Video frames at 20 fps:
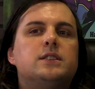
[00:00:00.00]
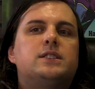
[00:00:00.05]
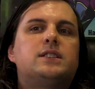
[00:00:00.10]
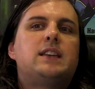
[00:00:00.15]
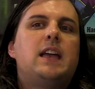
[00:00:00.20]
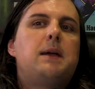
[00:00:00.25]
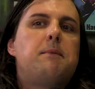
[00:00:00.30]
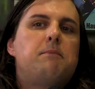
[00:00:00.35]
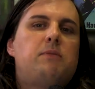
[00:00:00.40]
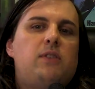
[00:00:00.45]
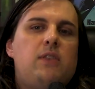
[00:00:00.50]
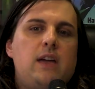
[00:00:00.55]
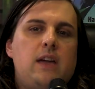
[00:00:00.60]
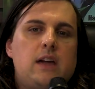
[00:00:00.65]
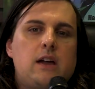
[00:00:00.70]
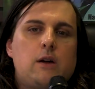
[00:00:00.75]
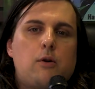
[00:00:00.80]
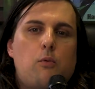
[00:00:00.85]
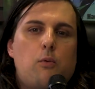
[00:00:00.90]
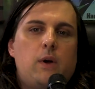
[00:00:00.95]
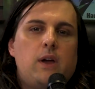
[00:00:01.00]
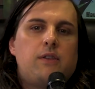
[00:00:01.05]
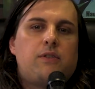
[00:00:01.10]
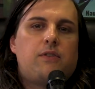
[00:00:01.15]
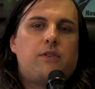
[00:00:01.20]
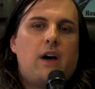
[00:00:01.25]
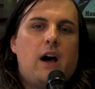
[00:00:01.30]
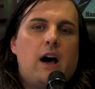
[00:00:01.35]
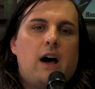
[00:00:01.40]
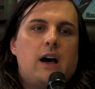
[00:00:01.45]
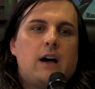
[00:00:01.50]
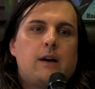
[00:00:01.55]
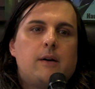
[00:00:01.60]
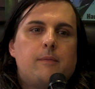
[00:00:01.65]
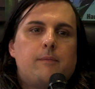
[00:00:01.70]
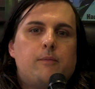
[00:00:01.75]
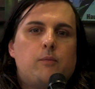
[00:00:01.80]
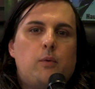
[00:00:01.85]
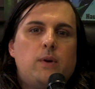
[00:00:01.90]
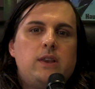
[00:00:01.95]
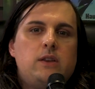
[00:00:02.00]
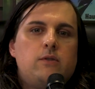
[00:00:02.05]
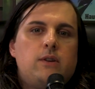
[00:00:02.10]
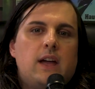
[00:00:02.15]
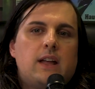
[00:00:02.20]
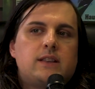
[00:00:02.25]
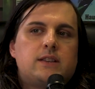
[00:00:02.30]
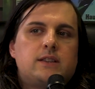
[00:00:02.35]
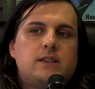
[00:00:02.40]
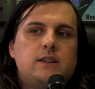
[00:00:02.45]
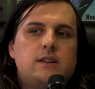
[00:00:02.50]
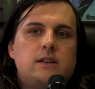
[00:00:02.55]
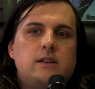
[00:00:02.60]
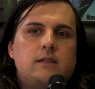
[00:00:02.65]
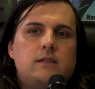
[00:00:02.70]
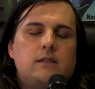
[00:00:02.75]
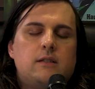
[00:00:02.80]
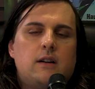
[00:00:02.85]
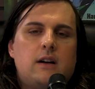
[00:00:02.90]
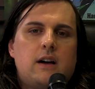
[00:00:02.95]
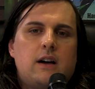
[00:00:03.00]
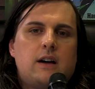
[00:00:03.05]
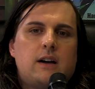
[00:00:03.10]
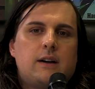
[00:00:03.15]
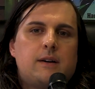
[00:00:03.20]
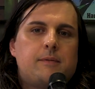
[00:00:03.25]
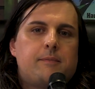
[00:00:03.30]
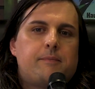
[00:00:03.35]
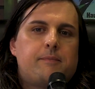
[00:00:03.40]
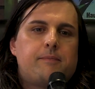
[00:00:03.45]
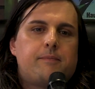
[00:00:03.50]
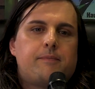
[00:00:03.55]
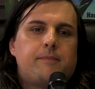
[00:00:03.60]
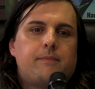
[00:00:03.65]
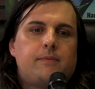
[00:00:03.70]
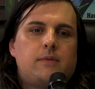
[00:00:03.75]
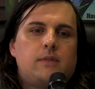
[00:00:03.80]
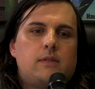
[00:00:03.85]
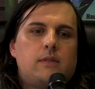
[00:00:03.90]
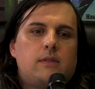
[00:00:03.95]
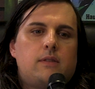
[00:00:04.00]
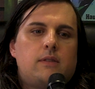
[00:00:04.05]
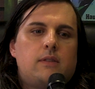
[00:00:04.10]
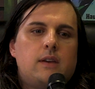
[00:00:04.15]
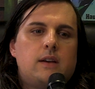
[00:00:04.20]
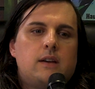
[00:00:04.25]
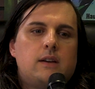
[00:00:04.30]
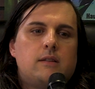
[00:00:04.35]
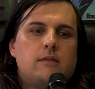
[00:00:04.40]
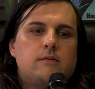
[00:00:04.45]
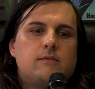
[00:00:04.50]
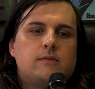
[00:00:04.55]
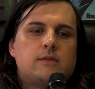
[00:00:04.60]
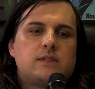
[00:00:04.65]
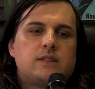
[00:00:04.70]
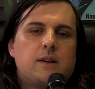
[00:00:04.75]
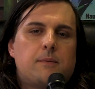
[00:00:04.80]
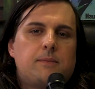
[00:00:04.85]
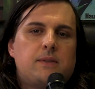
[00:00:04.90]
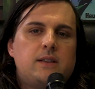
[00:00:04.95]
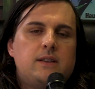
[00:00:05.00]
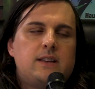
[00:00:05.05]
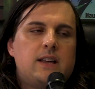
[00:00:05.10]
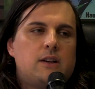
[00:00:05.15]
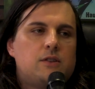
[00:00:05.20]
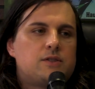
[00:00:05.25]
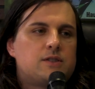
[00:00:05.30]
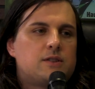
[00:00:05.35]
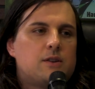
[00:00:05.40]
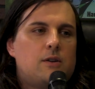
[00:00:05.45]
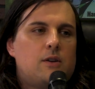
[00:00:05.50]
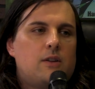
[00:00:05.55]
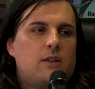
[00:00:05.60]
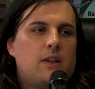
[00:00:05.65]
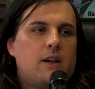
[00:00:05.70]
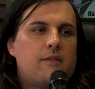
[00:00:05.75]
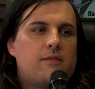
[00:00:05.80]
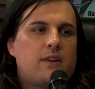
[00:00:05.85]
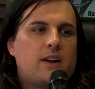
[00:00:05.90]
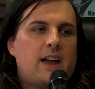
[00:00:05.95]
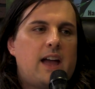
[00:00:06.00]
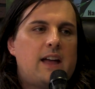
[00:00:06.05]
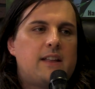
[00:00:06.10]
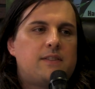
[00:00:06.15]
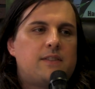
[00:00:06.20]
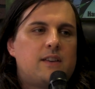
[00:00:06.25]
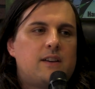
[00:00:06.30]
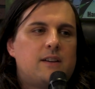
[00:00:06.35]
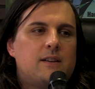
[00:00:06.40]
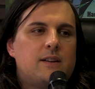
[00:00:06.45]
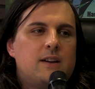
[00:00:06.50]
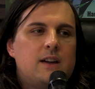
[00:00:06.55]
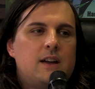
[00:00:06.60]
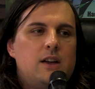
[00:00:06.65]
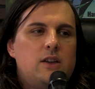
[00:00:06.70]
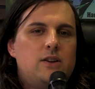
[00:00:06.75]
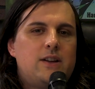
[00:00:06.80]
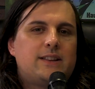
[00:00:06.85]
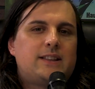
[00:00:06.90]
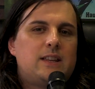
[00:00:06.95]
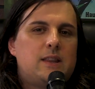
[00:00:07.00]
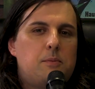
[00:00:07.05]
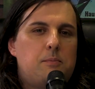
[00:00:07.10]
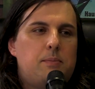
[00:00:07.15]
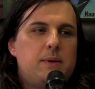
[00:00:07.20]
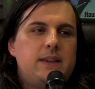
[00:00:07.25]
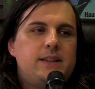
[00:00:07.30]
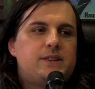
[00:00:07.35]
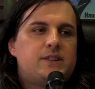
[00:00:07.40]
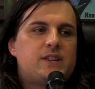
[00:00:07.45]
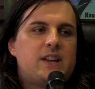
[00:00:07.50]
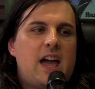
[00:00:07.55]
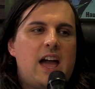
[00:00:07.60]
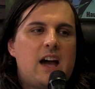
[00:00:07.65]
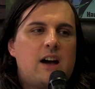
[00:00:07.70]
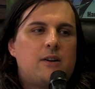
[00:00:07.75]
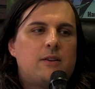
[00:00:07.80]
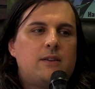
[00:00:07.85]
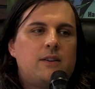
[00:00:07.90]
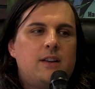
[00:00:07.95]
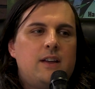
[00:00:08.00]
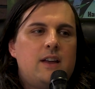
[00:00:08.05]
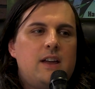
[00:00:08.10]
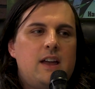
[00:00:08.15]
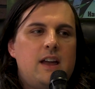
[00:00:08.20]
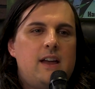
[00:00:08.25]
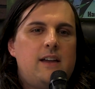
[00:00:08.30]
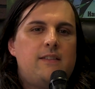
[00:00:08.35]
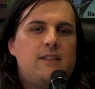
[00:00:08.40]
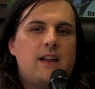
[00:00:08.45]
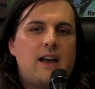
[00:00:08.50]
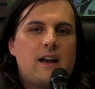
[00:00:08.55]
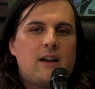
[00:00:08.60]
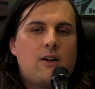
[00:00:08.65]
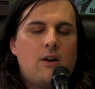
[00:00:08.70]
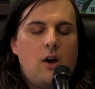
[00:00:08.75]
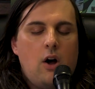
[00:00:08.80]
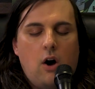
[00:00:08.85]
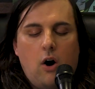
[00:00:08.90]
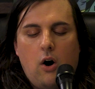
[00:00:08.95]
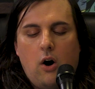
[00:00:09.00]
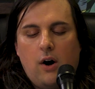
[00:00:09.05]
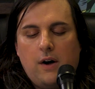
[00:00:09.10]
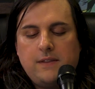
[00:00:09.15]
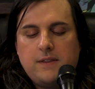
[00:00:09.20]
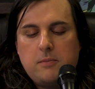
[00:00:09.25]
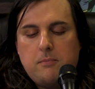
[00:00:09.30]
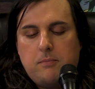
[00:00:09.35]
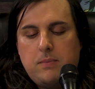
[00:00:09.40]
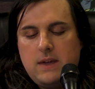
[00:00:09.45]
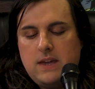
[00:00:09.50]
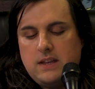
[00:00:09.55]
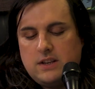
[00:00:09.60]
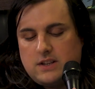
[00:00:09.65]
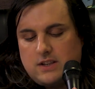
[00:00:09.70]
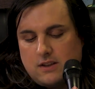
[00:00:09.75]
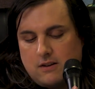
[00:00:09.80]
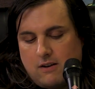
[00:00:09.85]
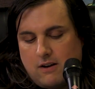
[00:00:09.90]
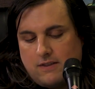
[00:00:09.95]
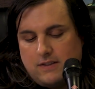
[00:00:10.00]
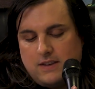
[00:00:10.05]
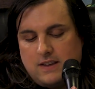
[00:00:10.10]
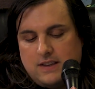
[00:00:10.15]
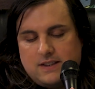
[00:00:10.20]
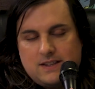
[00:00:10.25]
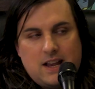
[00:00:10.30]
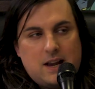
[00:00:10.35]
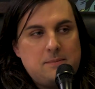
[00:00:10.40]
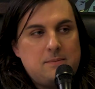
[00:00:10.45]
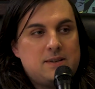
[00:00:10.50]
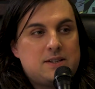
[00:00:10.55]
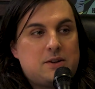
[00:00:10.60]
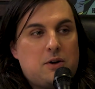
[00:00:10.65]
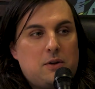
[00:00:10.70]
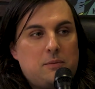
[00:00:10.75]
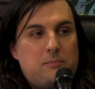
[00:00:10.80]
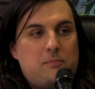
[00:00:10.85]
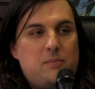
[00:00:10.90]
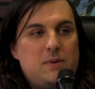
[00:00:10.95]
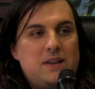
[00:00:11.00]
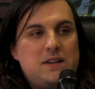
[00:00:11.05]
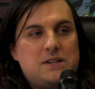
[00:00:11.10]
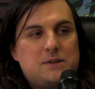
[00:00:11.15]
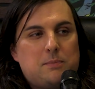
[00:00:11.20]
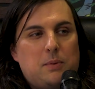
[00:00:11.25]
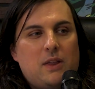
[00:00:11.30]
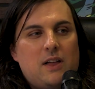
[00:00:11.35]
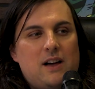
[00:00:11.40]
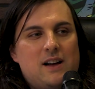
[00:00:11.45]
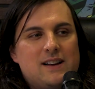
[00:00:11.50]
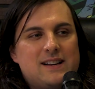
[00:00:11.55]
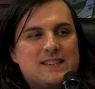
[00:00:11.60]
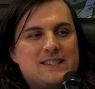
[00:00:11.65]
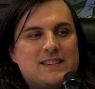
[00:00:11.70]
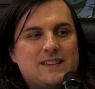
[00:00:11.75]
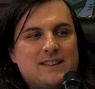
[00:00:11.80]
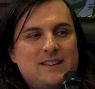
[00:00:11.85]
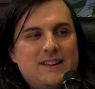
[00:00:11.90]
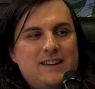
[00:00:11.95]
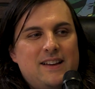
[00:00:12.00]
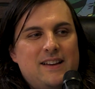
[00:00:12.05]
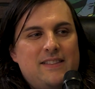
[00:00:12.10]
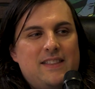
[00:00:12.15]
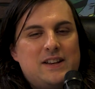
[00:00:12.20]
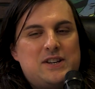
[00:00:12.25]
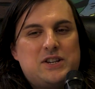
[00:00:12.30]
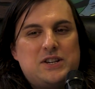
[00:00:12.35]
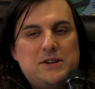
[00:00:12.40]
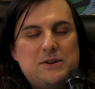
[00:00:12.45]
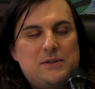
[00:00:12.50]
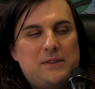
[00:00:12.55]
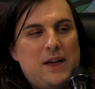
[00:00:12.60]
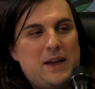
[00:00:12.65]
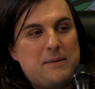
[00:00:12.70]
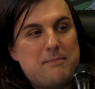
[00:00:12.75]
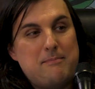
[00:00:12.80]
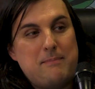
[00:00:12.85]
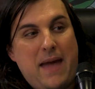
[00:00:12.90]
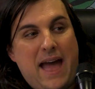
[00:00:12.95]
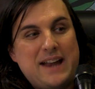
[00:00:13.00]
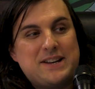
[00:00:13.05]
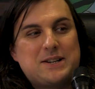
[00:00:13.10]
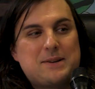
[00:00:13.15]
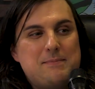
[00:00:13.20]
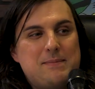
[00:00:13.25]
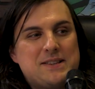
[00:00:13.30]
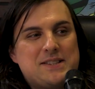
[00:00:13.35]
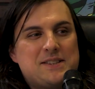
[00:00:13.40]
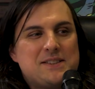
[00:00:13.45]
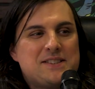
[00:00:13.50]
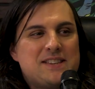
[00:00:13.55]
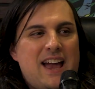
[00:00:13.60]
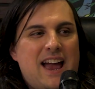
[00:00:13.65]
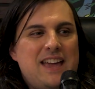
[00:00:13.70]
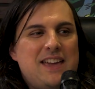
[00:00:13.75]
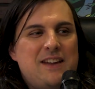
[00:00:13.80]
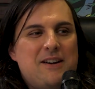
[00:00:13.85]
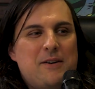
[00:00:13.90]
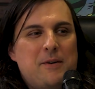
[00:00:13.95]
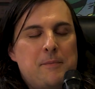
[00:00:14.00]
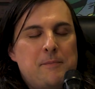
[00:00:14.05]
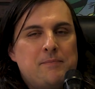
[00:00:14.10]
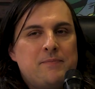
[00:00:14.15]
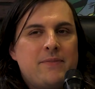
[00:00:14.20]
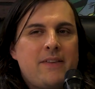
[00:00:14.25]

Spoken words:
The same thing with when you get to the something del Sol, I forget, you get to the beach town in there. On the beach, there are these enemies called beach plugs that shoot like magic missiles at you,